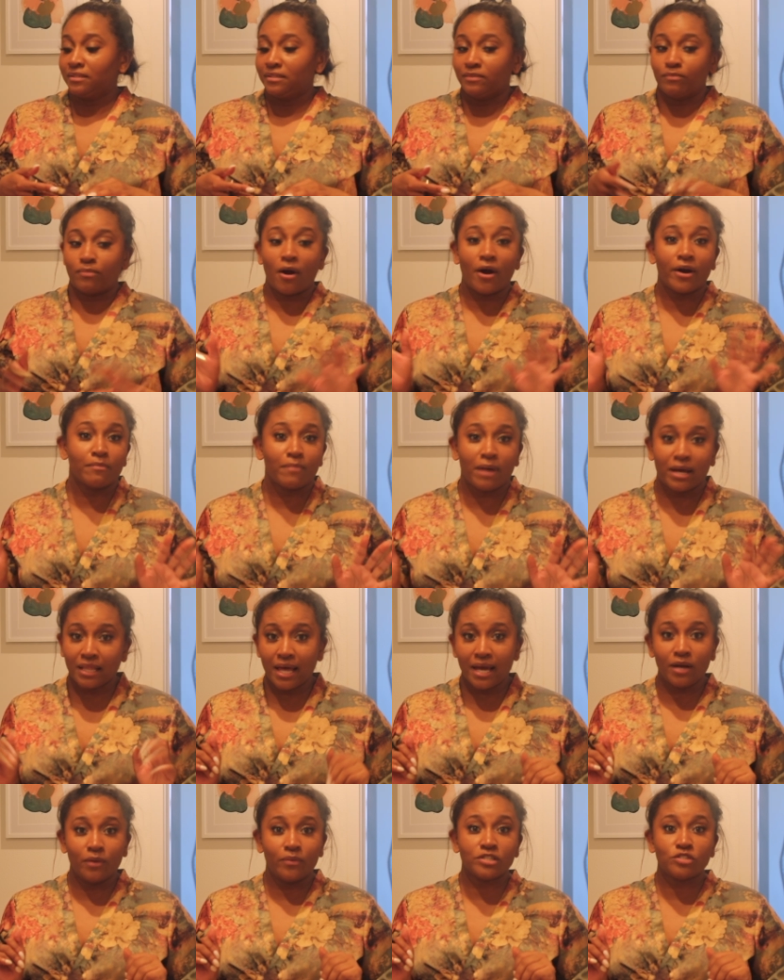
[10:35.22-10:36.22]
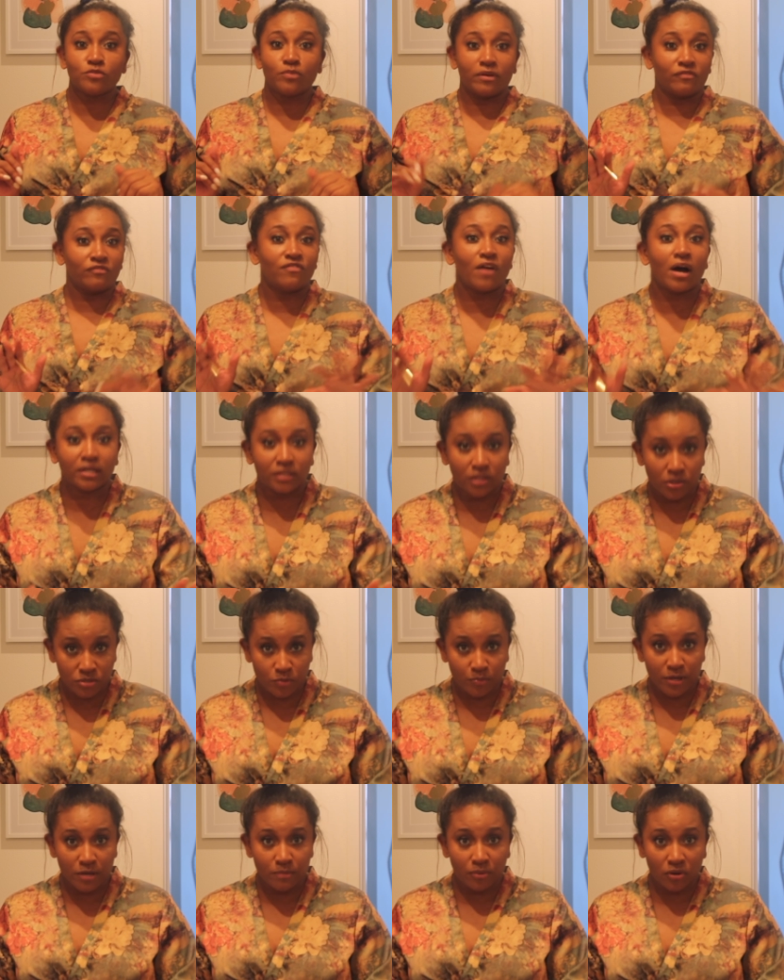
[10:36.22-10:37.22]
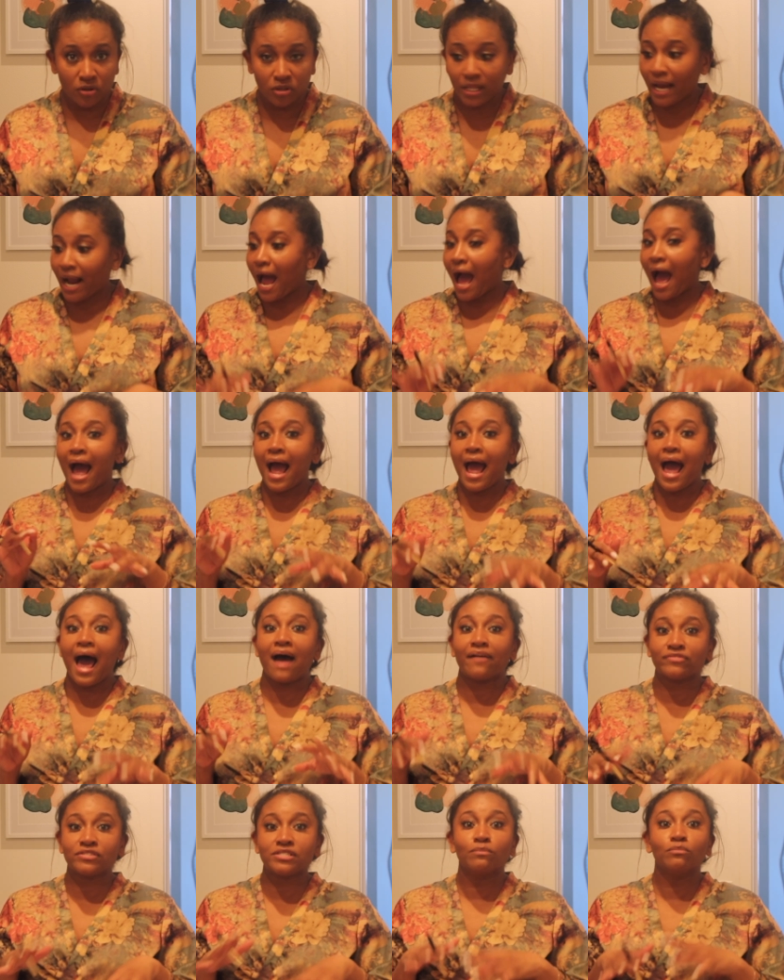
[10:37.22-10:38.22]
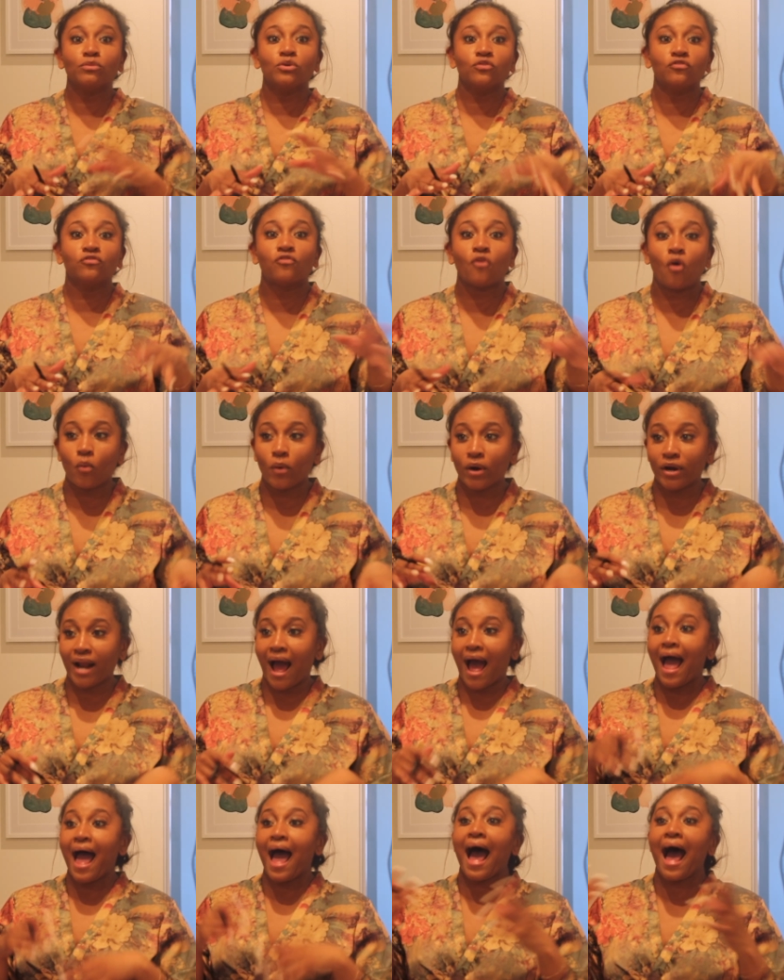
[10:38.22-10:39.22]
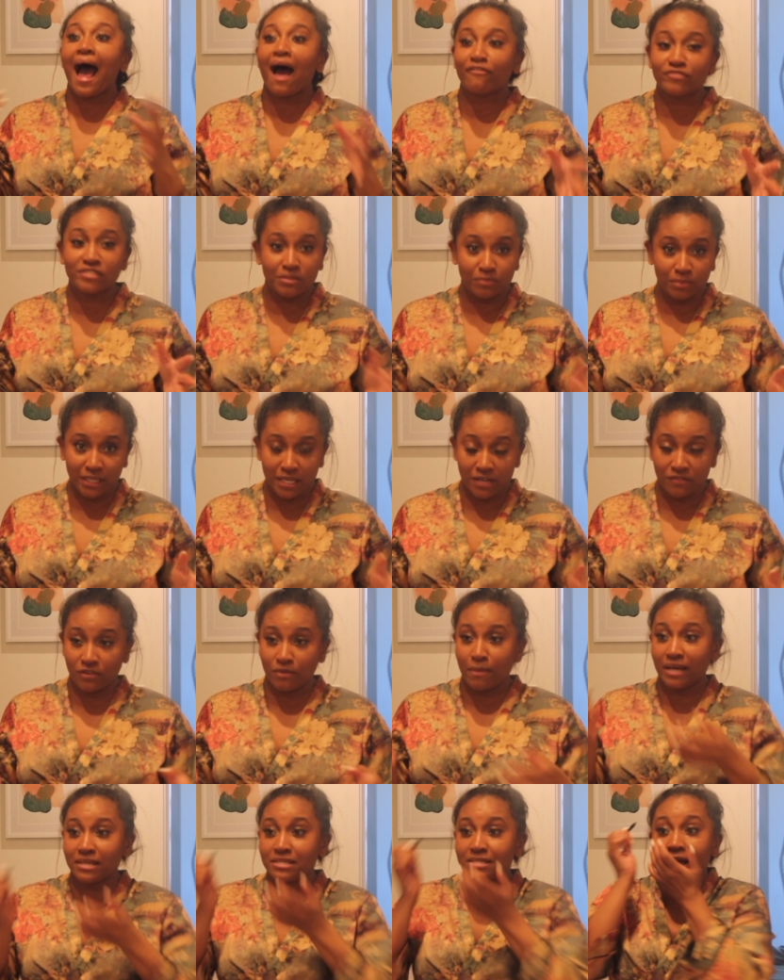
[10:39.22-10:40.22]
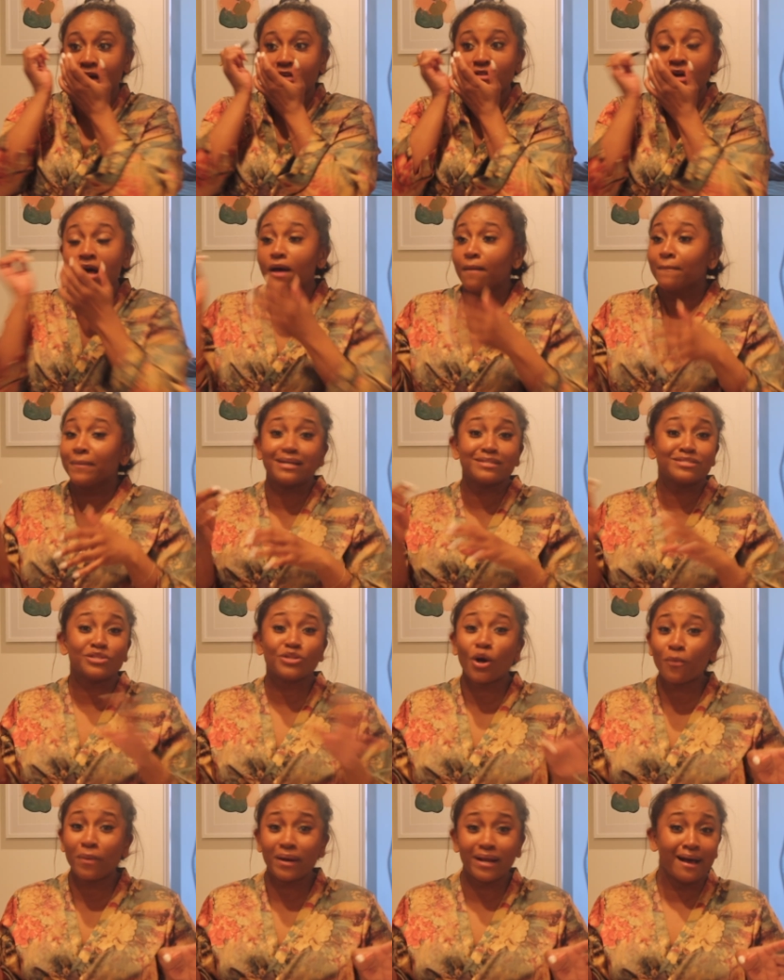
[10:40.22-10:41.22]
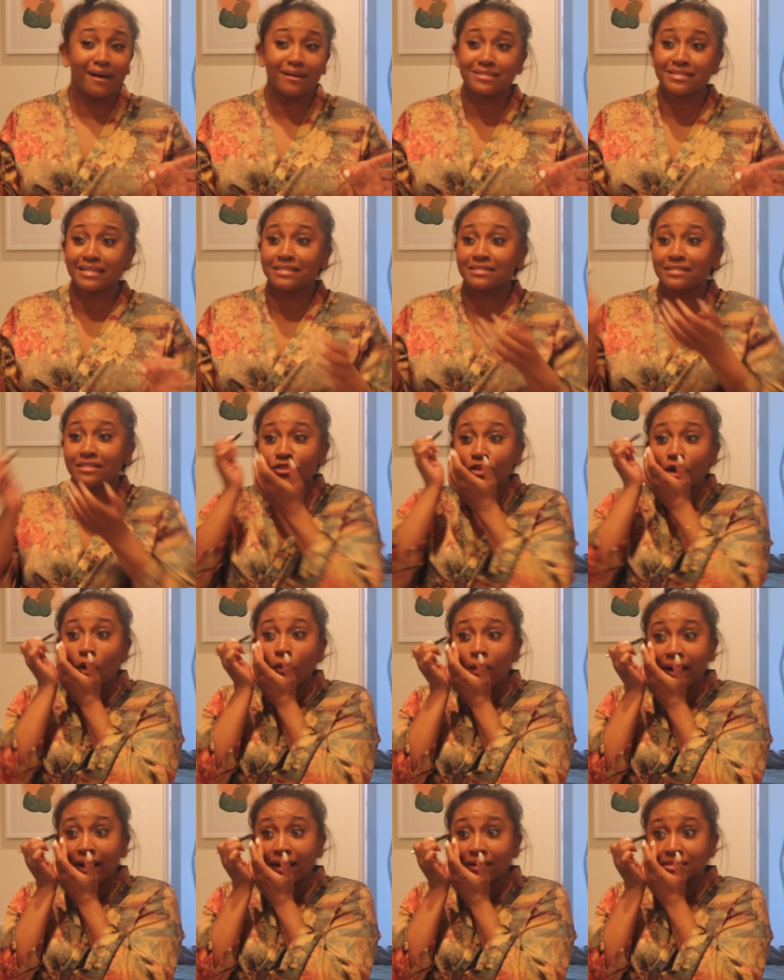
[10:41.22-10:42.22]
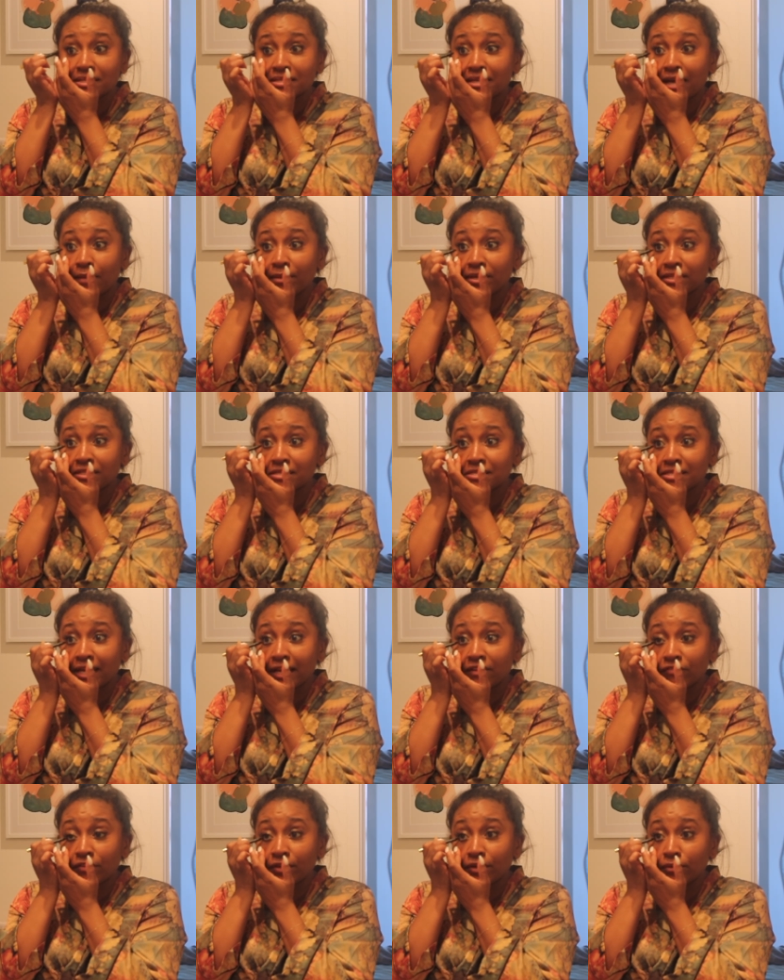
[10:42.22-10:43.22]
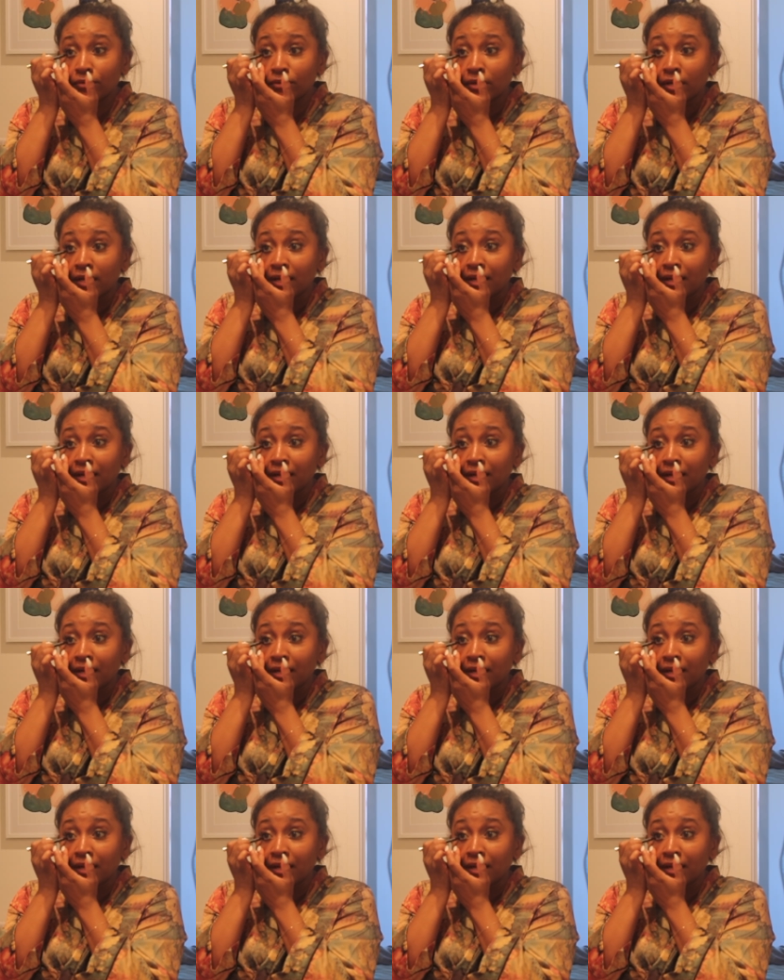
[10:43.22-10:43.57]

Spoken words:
pardon my language, but fuck those people. Like, I have to move forward. I have to believe in myself, because nobody else is. No one else is coming to save you.